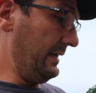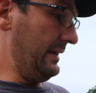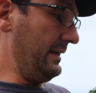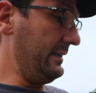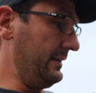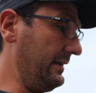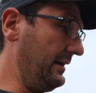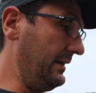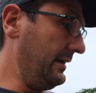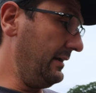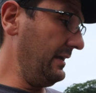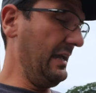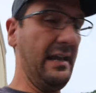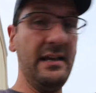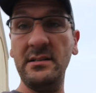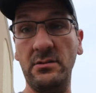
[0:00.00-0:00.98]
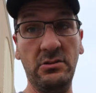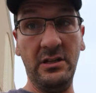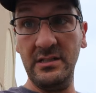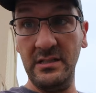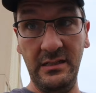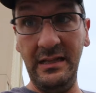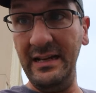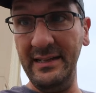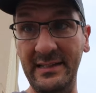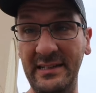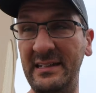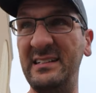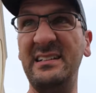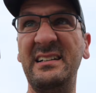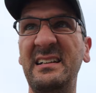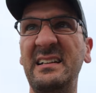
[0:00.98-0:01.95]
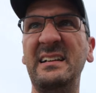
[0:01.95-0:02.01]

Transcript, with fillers: And uh, Hazel doesn't like it.